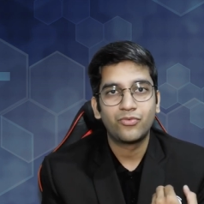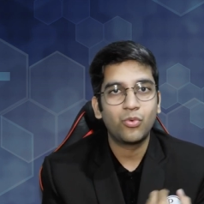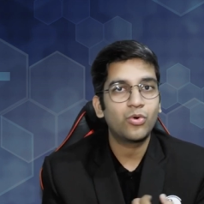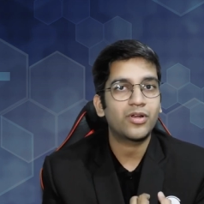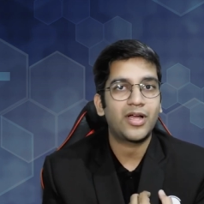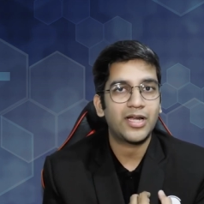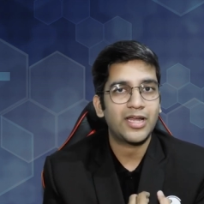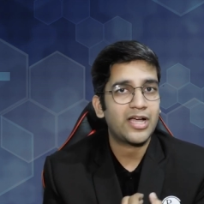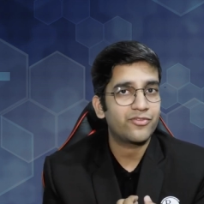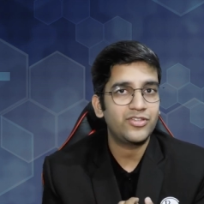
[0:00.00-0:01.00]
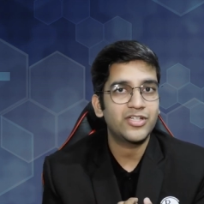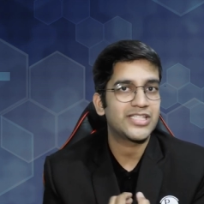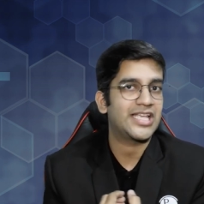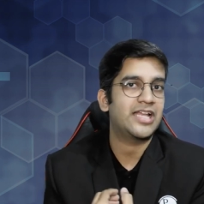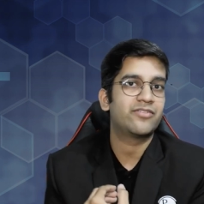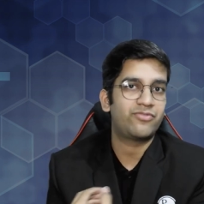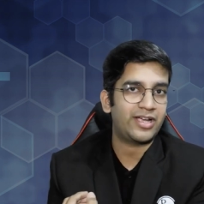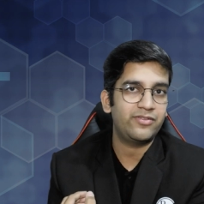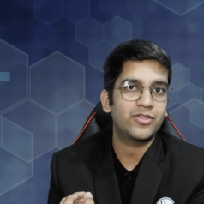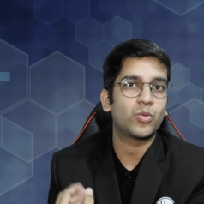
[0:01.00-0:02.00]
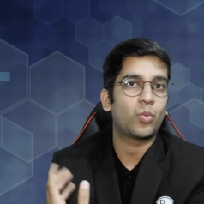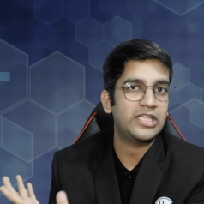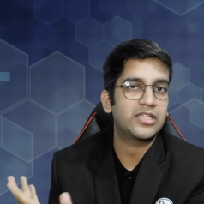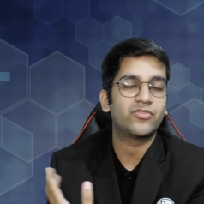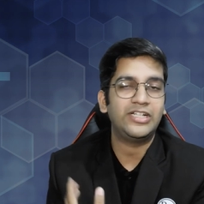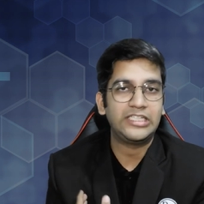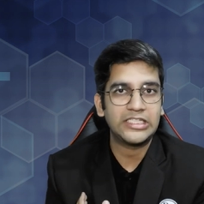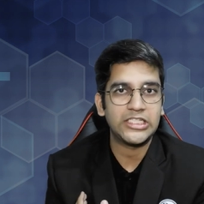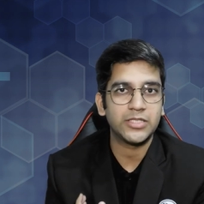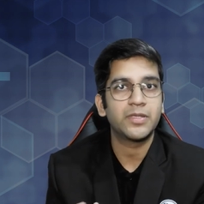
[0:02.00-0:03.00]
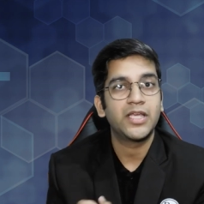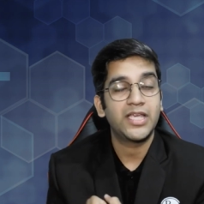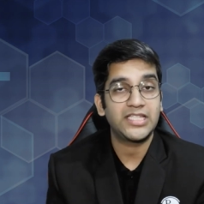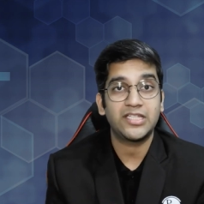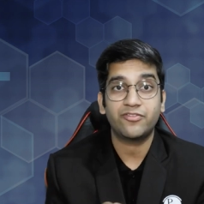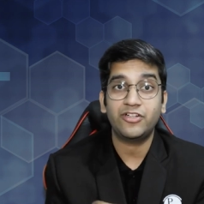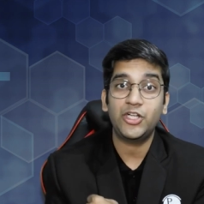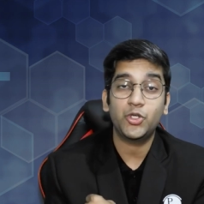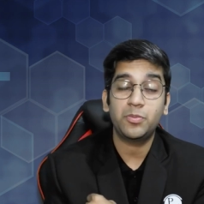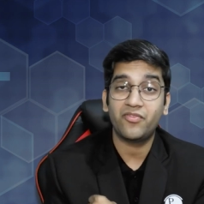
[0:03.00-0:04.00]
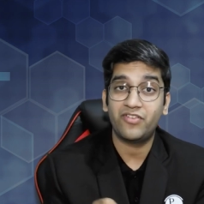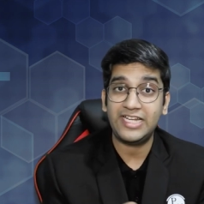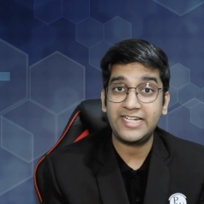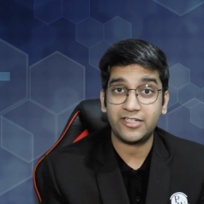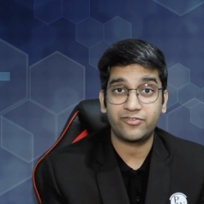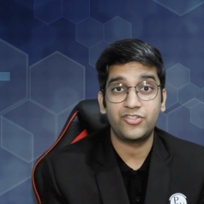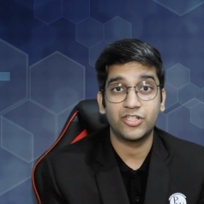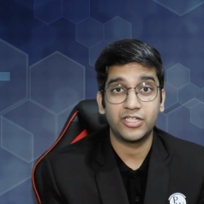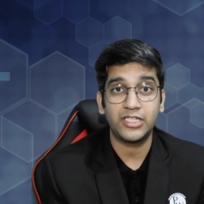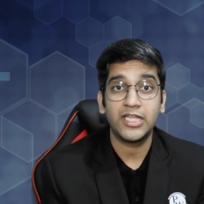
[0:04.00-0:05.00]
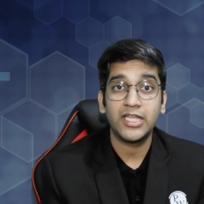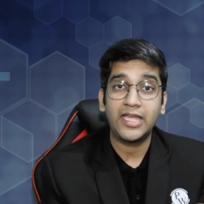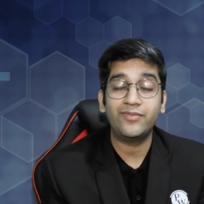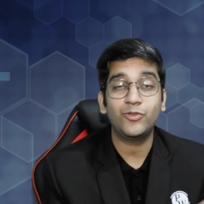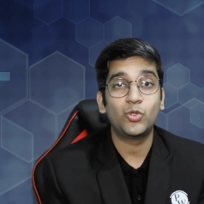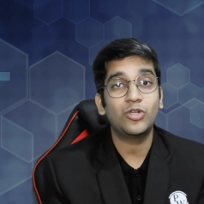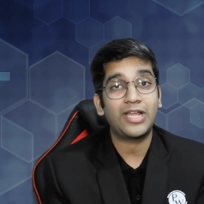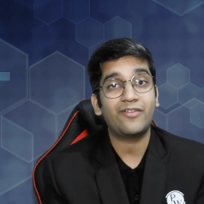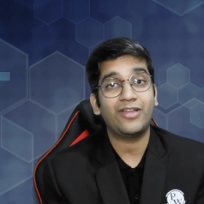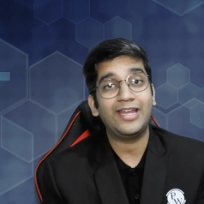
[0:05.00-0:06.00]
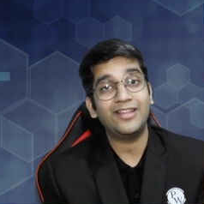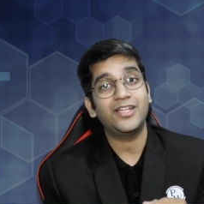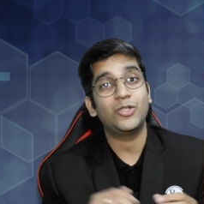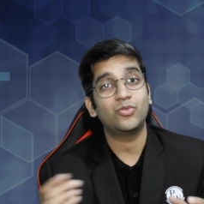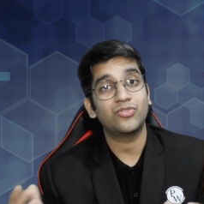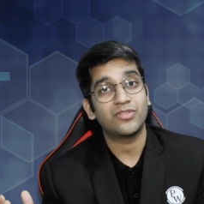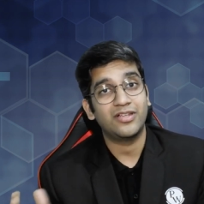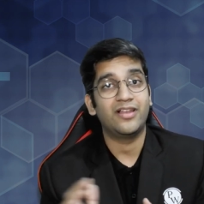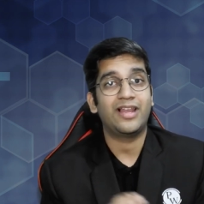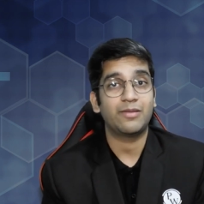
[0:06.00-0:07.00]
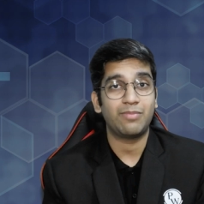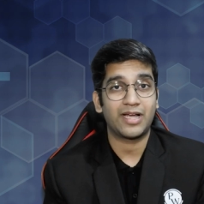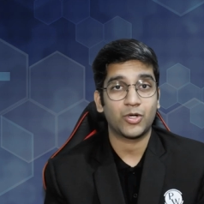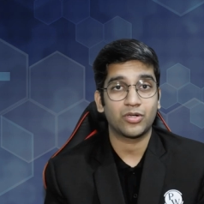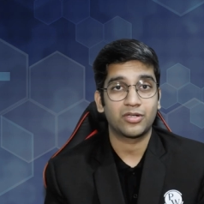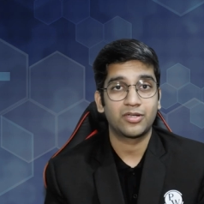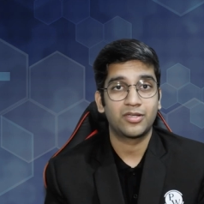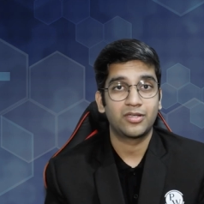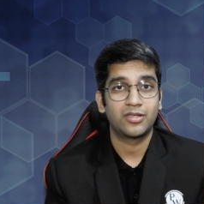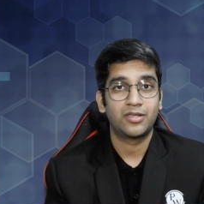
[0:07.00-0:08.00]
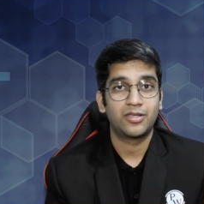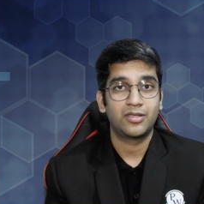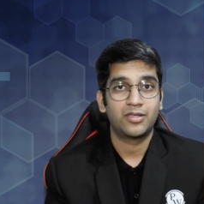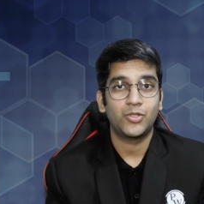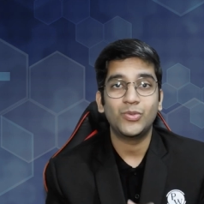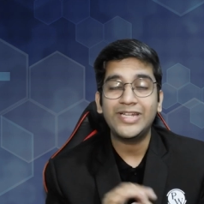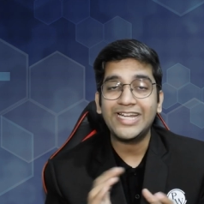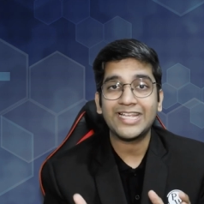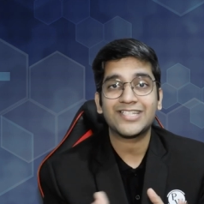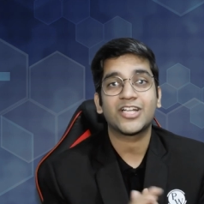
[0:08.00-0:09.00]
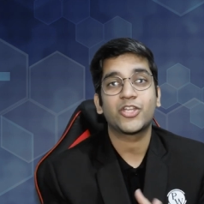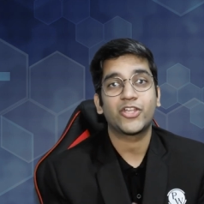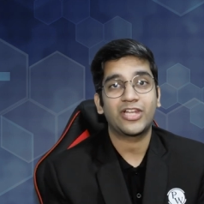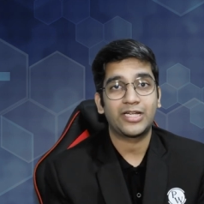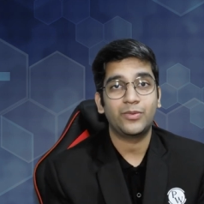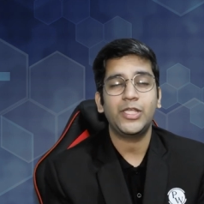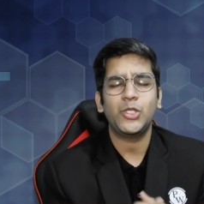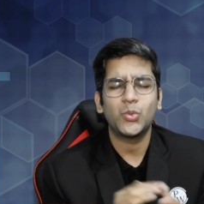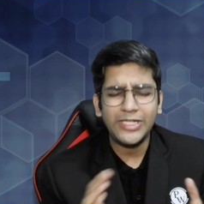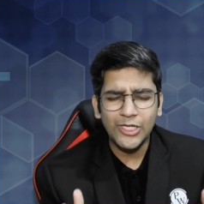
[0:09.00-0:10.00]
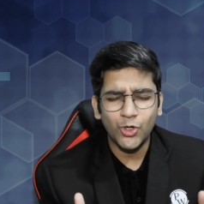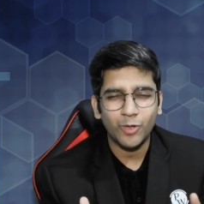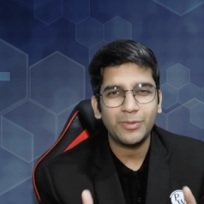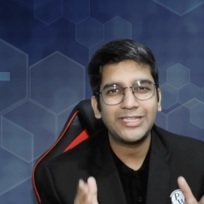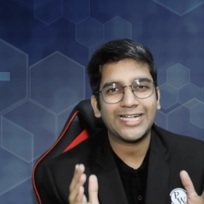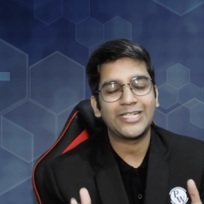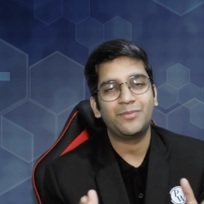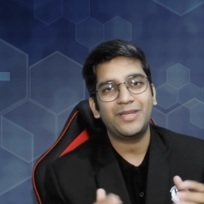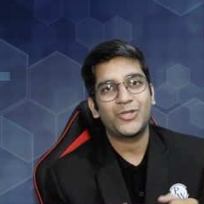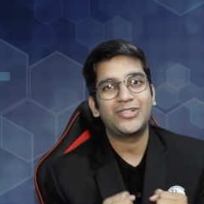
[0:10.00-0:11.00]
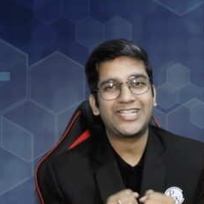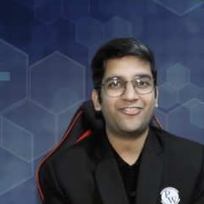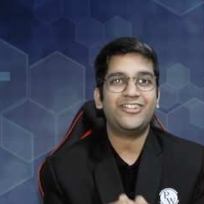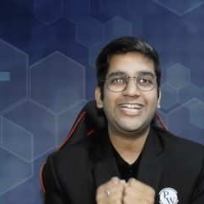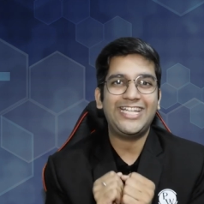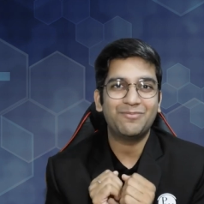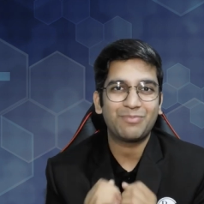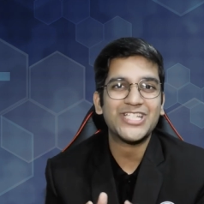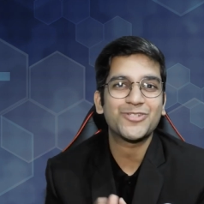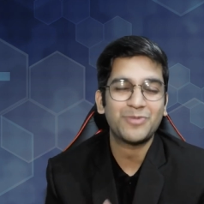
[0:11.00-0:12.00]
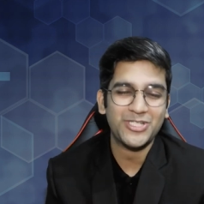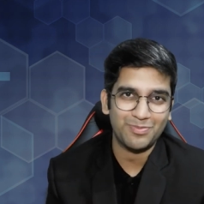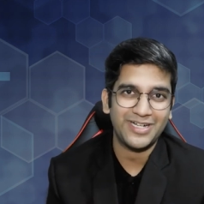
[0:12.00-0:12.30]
four and a half years and five year, one year of internship is definitely going to be a very tough journey if you don't have anything to rely back on. You need an extracurricular activity, you need a hobby that will make you definitely much, much